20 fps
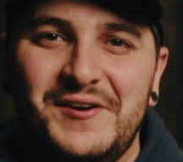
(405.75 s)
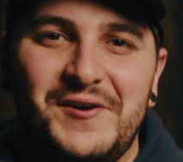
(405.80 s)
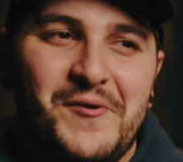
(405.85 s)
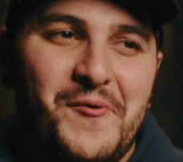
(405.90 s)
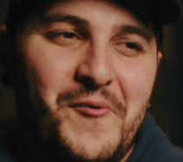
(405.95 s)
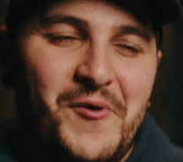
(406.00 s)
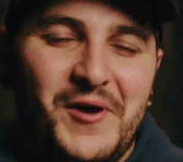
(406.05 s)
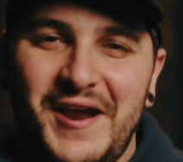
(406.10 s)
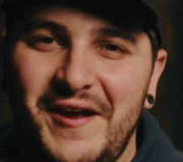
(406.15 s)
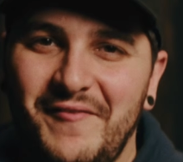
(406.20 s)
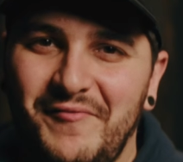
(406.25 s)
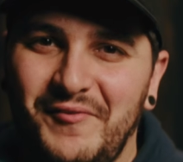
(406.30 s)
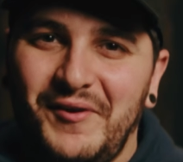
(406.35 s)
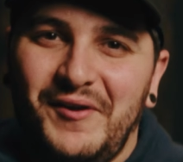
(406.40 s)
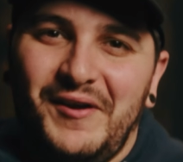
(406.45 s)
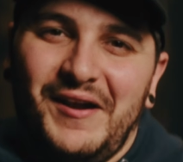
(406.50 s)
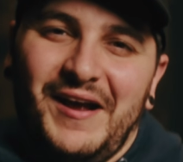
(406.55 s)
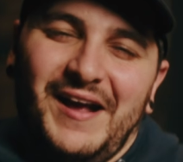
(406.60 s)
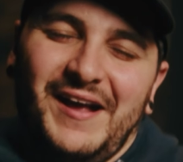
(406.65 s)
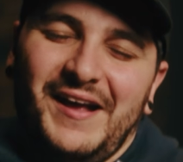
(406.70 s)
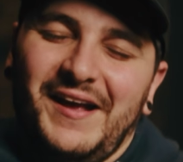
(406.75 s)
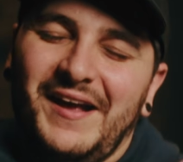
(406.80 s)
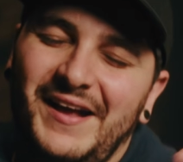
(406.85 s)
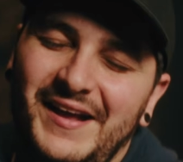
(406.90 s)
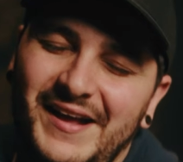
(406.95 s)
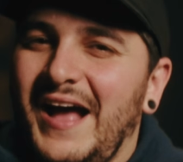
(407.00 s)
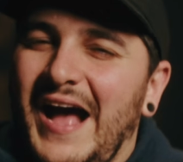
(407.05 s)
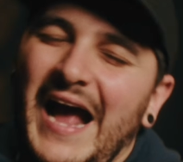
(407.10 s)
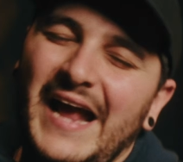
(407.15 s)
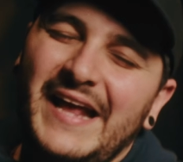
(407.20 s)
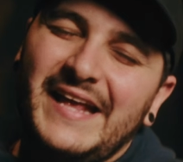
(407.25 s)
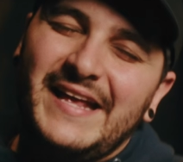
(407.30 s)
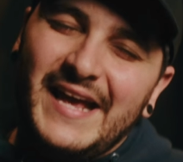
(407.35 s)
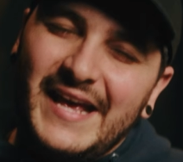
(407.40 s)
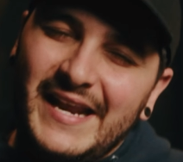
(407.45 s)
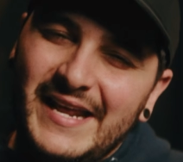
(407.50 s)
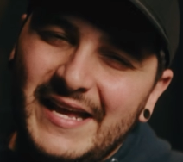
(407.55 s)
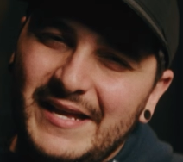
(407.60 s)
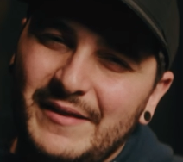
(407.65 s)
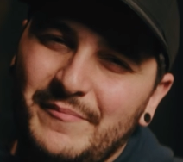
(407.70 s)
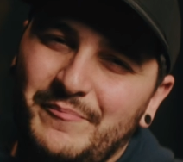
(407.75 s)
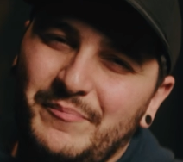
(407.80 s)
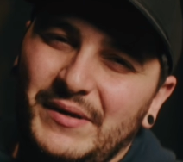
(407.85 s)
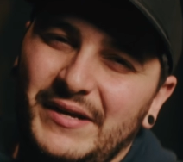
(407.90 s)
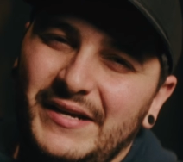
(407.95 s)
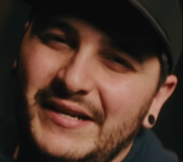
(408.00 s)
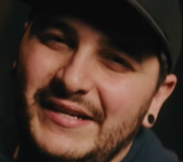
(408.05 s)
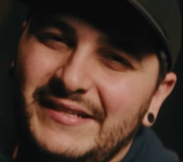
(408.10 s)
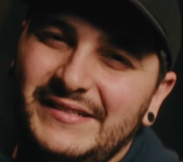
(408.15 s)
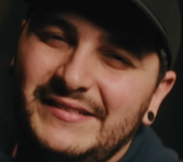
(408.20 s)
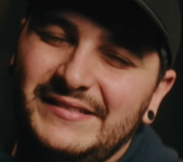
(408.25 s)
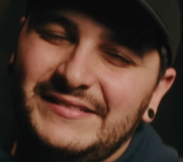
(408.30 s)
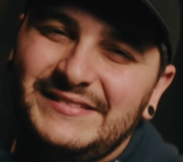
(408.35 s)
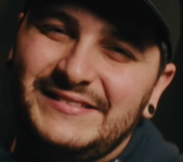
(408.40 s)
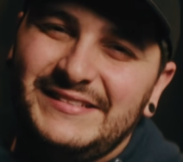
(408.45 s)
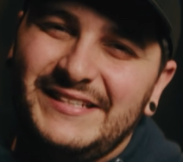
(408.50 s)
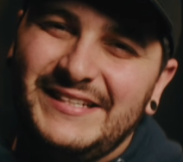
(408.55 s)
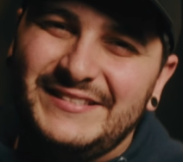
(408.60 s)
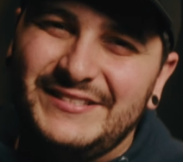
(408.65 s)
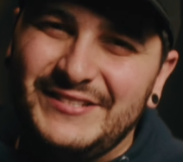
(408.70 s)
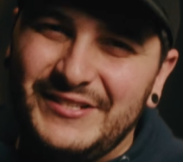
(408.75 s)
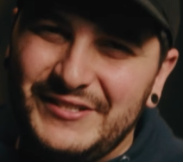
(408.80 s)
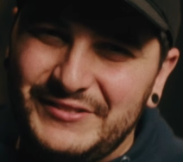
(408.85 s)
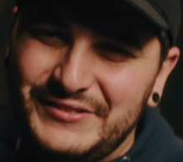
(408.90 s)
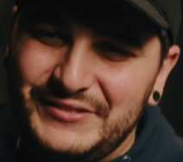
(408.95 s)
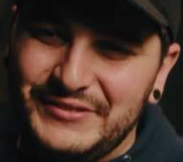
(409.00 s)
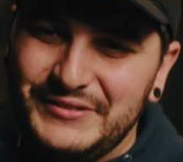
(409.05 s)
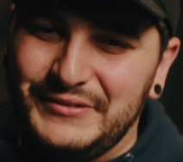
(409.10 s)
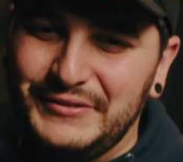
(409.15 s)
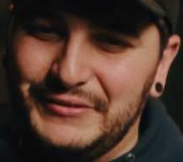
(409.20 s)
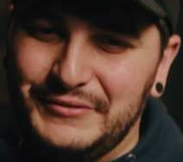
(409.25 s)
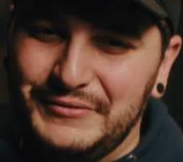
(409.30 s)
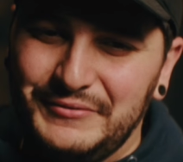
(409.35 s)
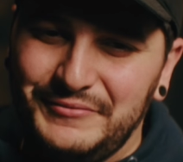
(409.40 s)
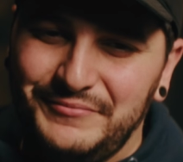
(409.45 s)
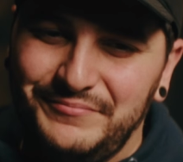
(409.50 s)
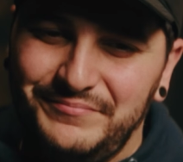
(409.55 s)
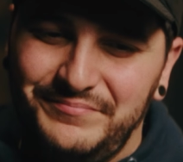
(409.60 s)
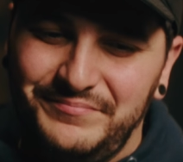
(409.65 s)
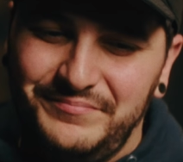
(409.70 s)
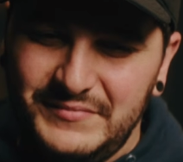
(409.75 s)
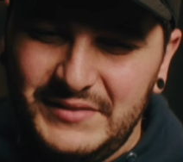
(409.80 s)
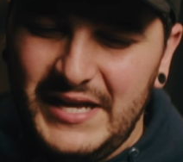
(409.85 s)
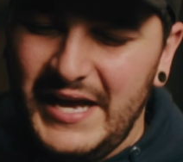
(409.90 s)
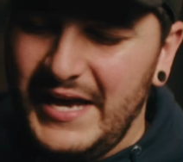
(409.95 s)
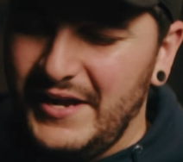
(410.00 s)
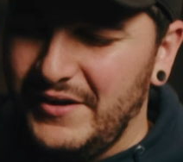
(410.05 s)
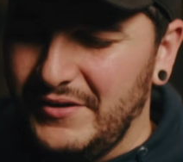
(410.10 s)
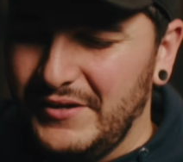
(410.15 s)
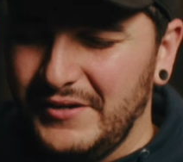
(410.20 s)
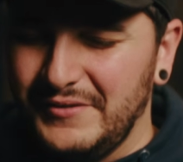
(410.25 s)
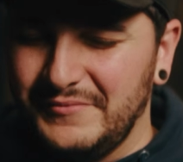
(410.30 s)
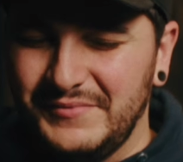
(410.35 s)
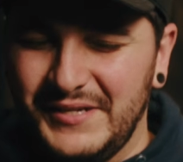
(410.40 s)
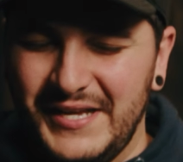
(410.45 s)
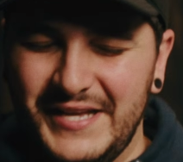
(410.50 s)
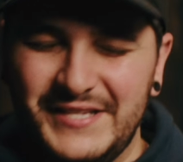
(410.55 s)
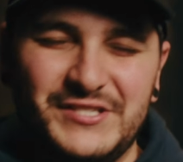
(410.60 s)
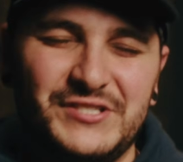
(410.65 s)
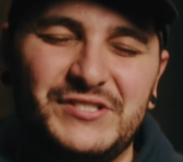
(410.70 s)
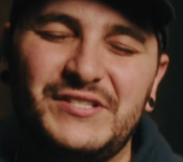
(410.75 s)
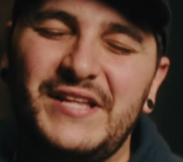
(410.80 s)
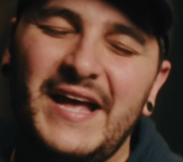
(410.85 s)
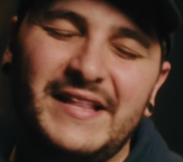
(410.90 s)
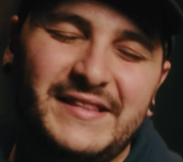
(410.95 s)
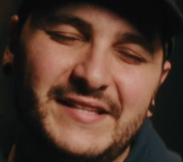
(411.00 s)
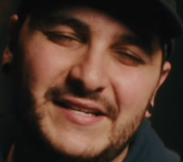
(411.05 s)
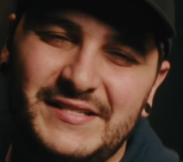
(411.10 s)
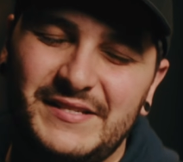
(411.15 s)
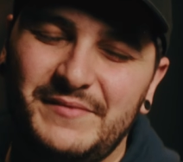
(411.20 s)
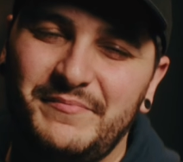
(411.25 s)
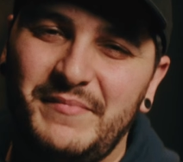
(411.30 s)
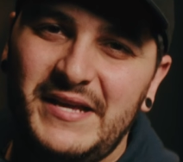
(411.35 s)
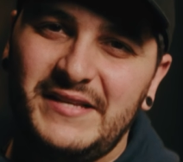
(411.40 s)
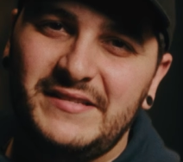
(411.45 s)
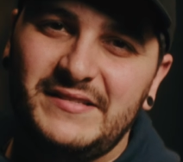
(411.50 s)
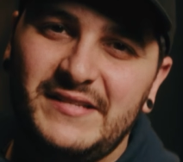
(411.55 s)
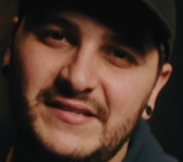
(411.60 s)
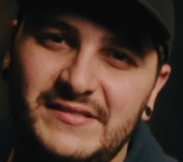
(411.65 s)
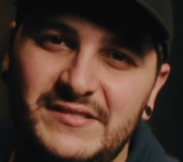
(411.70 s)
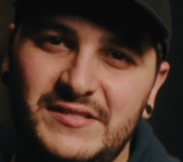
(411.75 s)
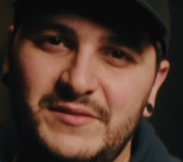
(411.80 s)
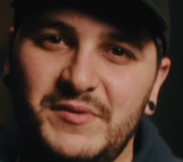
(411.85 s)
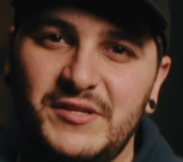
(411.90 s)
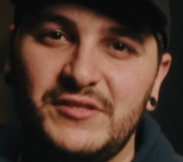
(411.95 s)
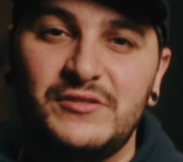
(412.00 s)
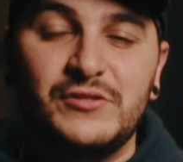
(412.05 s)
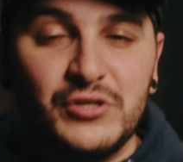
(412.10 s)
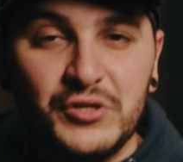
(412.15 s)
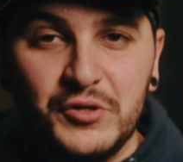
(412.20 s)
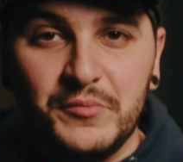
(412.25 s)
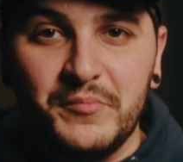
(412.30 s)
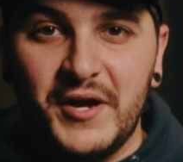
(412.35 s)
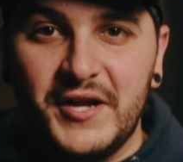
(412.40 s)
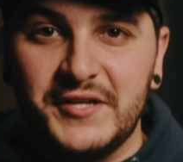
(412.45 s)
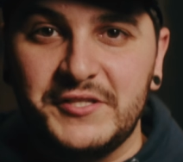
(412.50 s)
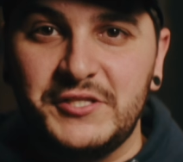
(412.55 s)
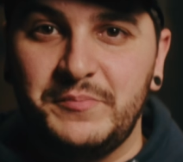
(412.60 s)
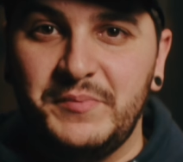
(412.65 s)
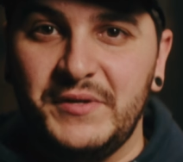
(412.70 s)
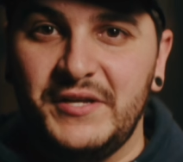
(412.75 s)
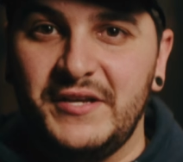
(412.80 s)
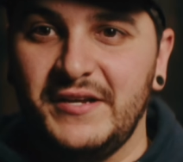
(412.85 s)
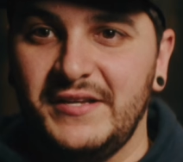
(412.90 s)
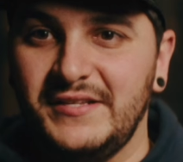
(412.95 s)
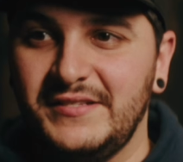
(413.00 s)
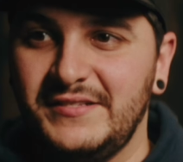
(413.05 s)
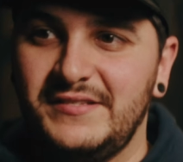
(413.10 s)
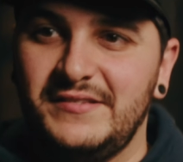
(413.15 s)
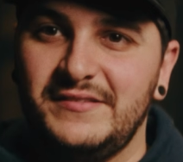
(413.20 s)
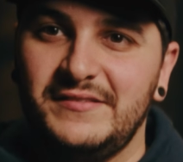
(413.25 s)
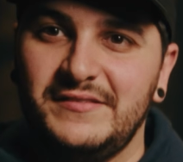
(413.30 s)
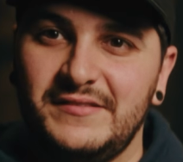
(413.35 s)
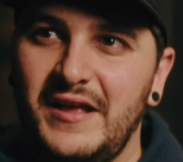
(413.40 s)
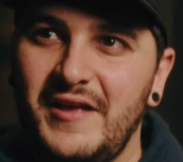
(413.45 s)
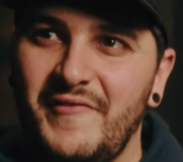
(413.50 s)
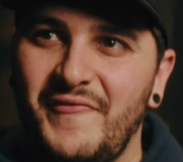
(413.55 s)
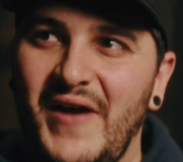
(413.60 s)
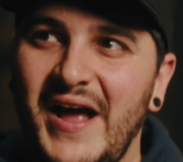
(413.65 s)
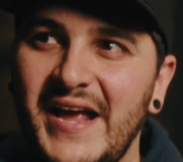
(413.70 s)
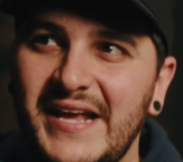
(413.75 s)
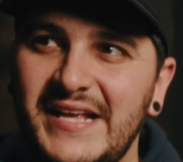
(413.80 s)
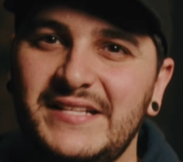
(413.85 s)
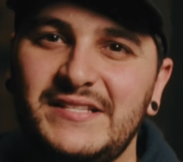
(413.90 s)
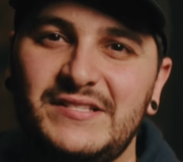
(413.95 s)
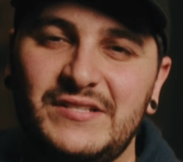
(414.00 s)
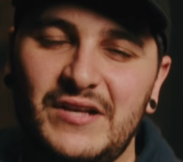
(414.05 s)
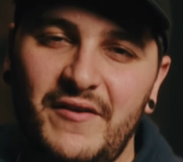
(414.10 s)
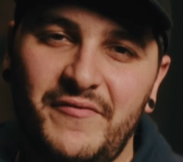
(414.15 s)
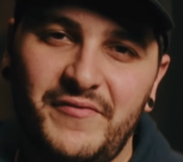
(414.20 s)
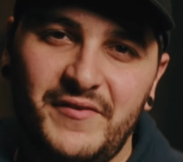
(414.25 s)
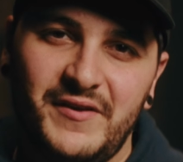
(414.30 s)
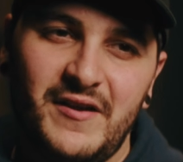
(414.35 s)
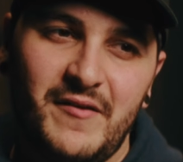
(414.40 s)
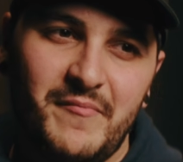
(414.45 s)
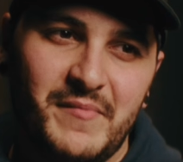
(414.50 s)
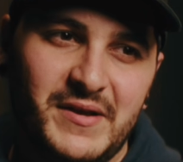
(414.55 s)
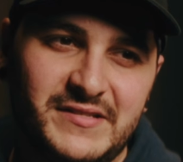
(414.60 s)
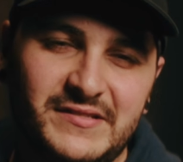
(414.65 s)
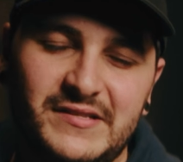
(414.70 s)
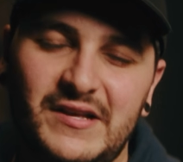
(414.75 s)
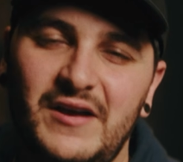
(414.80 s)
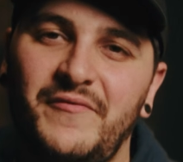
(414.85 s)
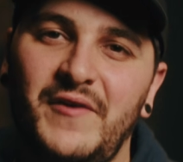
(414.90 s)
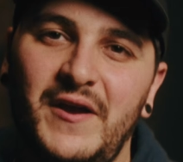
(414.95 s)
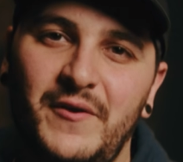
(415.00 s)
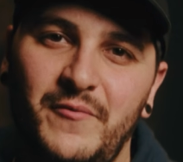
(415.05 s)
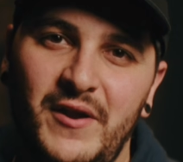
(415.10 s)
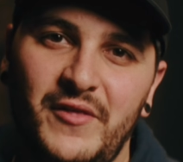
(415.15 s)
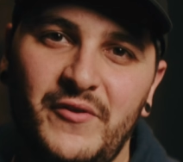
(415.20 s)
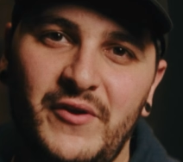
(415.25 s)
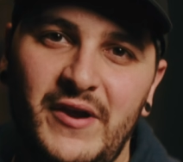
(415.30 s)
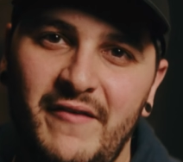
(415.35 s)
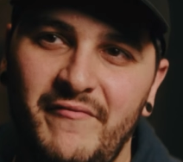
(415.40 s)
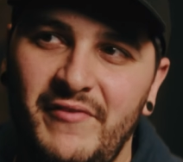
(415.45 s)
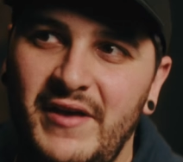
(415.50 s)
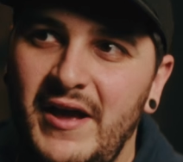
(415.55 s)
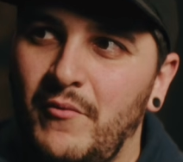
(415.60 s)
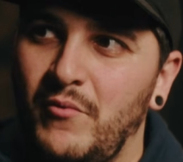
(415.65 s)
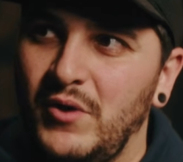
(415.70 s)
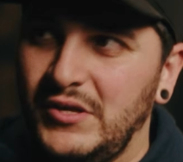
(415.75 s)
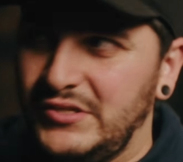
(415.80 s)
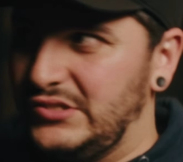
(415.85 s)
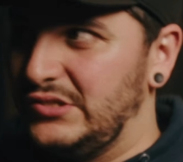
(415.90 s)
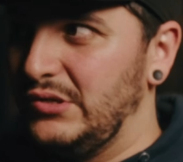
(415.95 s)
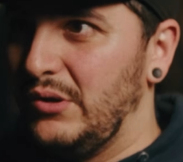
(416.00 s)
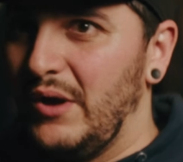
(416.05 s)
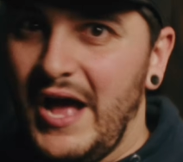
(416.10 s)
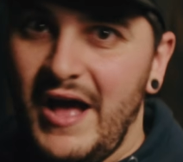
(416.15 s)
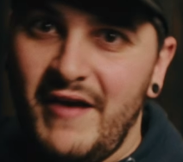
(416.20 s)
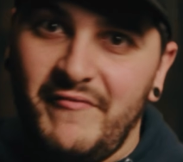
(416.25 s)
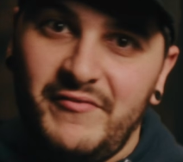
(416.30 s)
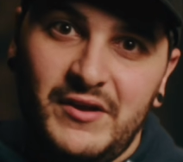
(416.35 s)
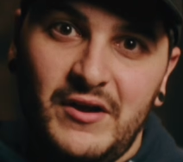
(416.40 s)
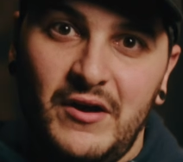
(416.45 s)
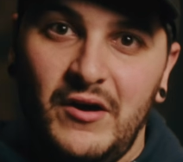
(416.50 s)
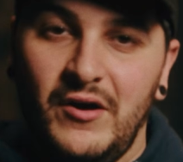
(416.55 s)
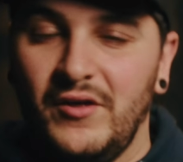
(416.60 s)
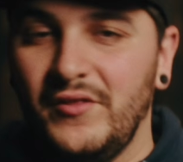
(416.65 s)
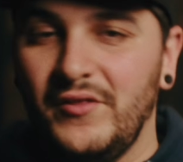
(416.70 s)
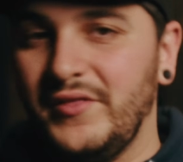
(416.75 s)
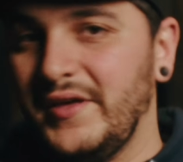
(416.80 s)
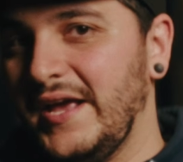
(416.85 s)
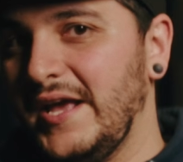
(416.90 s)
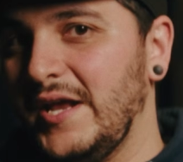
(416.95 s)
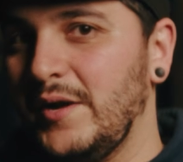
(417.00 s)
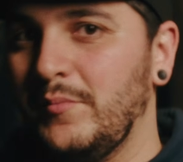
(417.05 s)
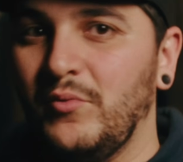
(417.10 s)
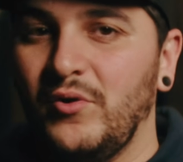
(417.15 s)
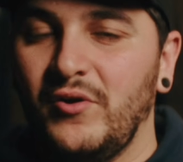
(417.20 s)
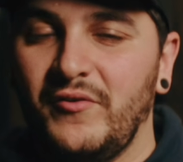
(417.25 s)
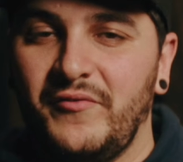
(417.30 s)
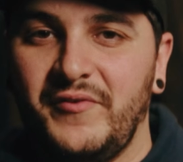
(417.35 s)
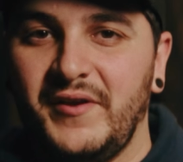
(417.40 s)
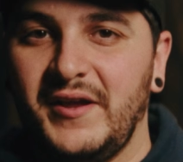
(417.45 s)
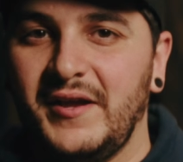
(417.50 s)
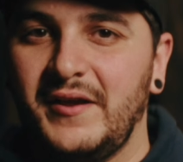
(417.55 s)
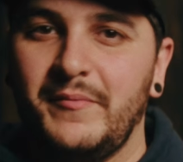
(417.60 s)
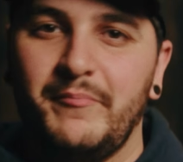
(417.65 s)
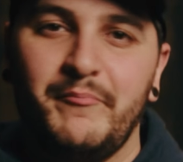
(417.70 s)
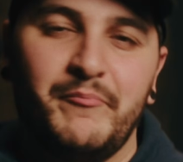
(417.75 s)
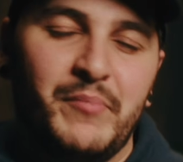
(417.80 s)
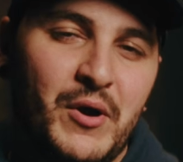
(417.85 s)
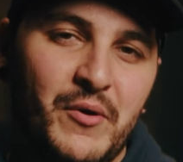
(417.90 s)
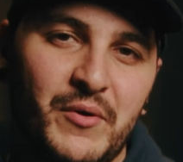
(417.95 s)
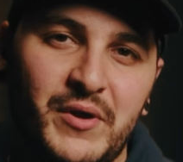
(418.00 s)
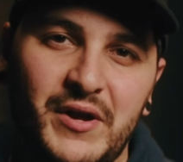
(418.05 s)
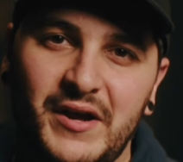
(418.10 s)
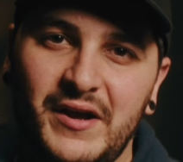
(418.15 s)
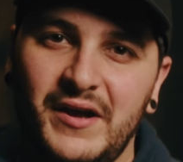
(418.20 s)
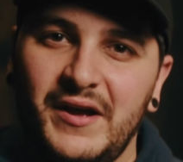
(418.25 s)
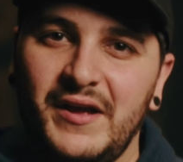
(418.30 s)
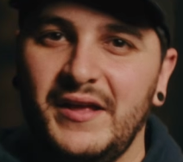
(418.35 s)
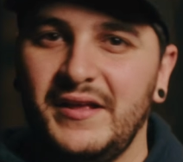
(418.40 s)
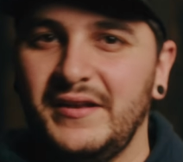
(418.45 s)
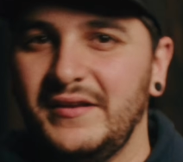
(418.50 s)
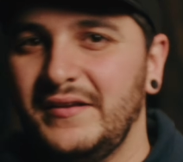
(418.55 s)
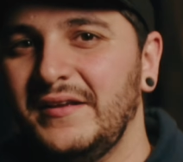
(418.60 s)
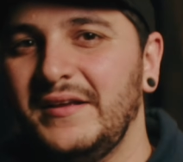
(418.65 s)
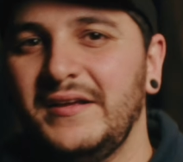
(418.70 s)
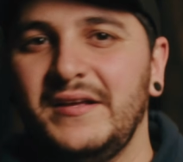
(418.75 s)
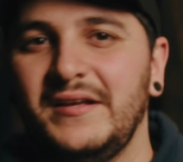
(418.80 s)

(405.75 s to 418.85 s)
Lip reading: whatever. I get it, but it's also, I don't know. It just, that doesn't make sense to me too much because if I can soften it up myself, I'd rather have that while still having all the anamorphic bokeh and